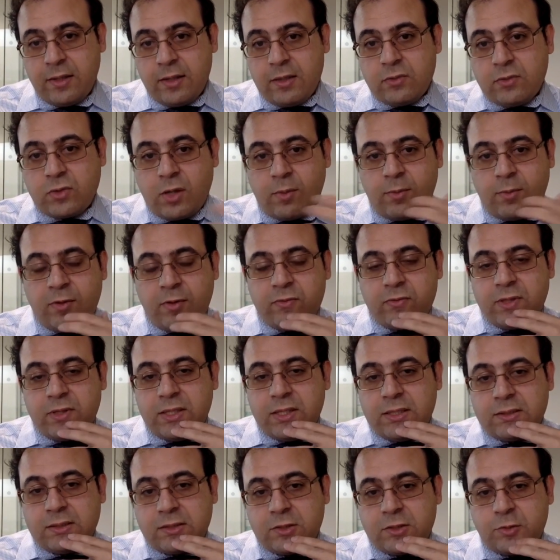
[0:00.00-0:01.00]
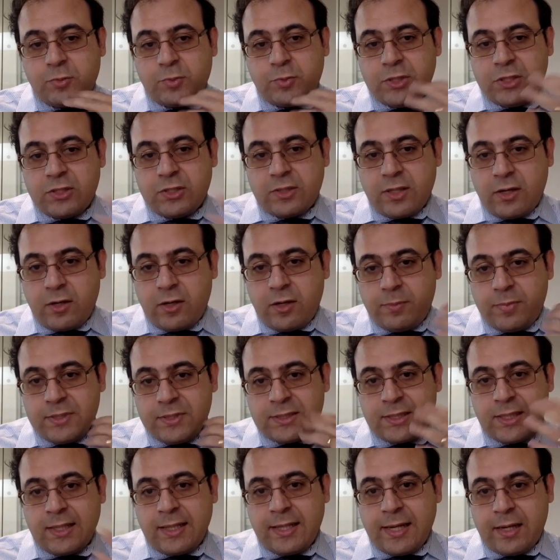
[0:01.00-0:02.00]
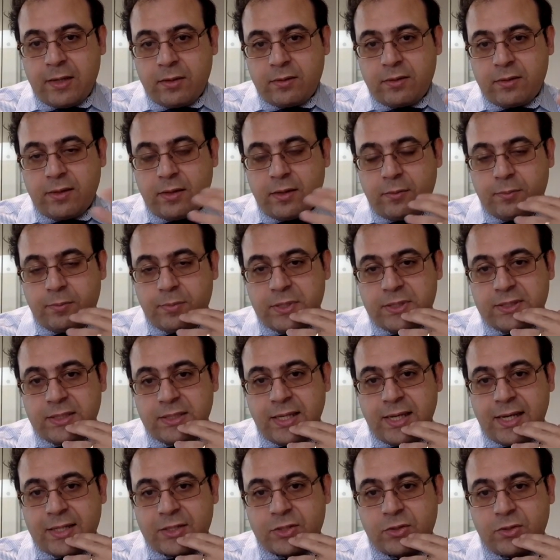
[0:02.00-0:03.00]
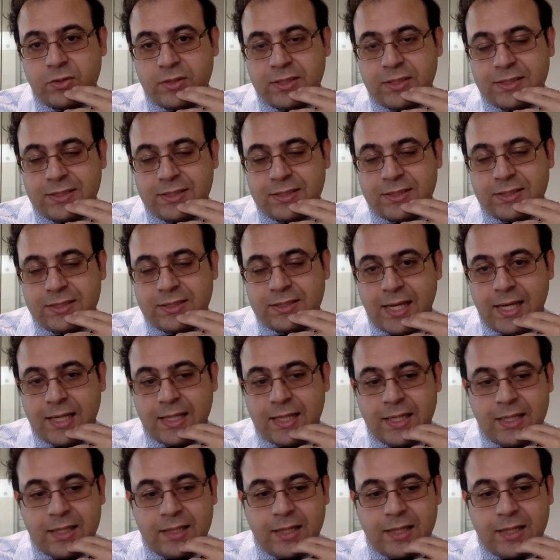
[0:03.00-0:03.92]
Some of these speech therapies and loud therapies they actually say